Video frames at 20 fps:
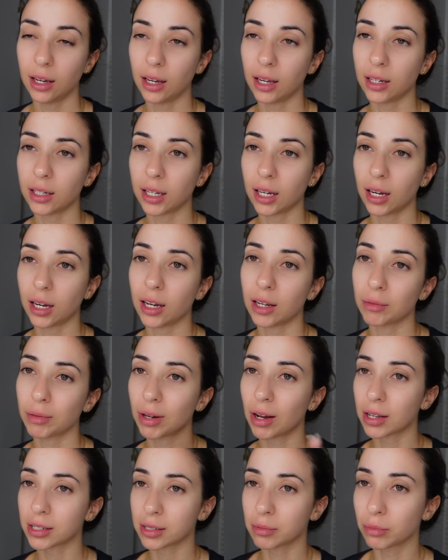And then we
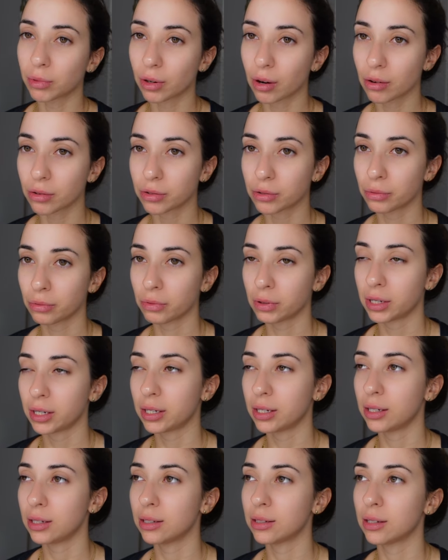got some
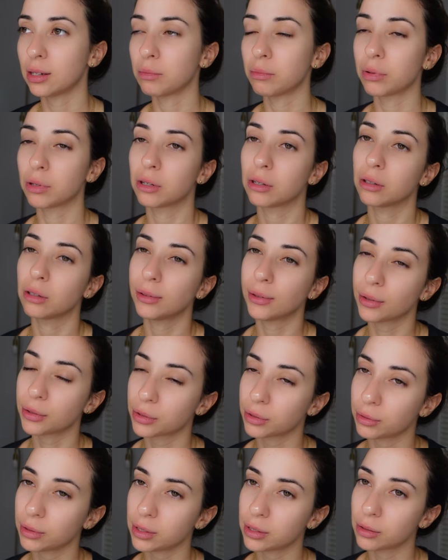groceries and put the
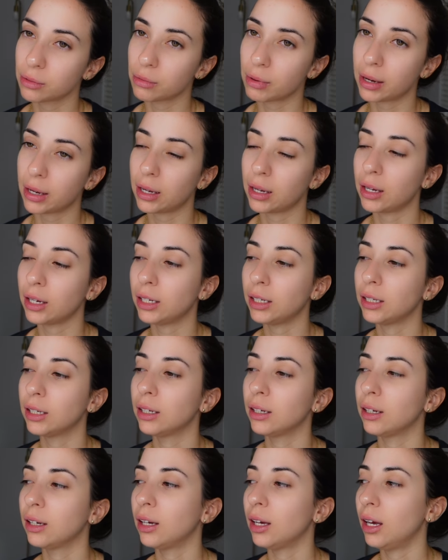groceries away
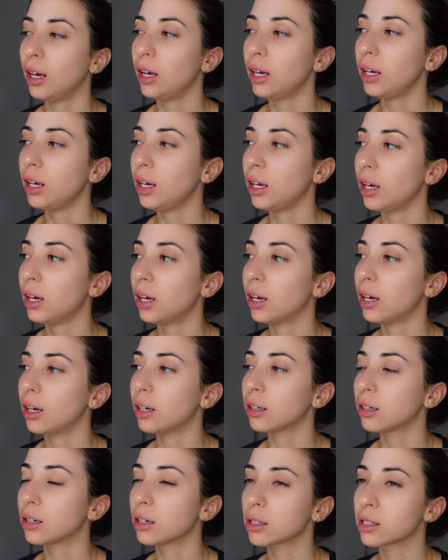
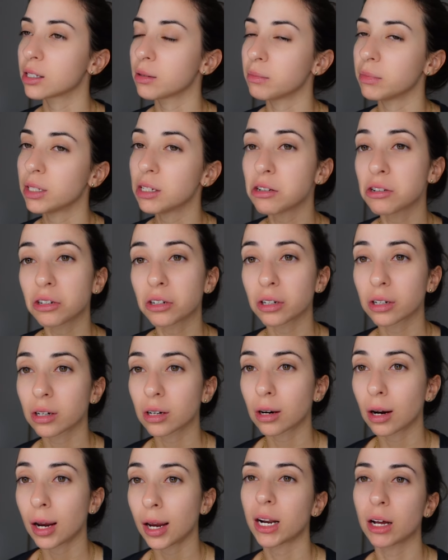and cooked some
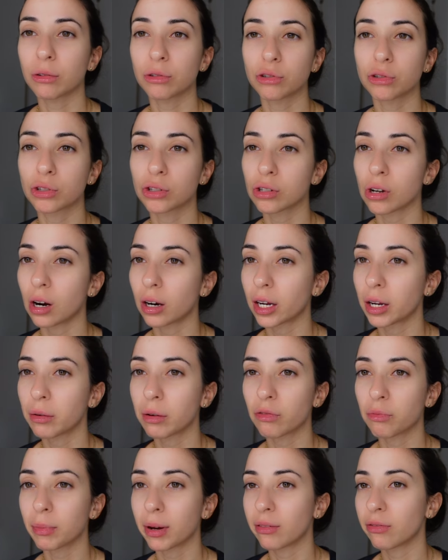dinner and I was just talking
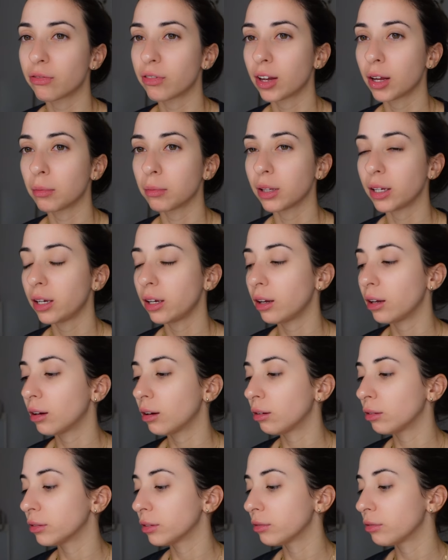with my family
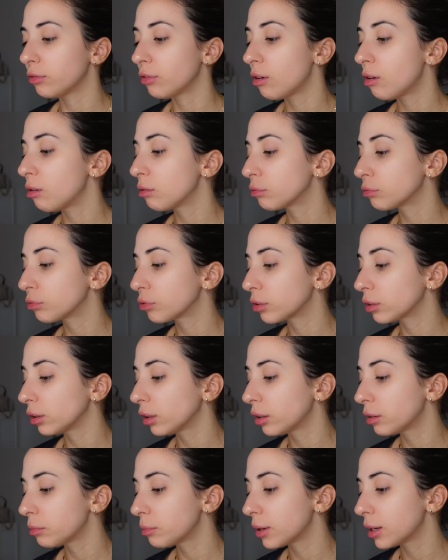on the phone for a
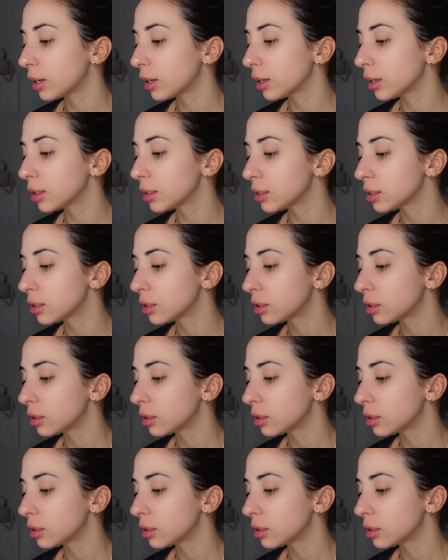little bit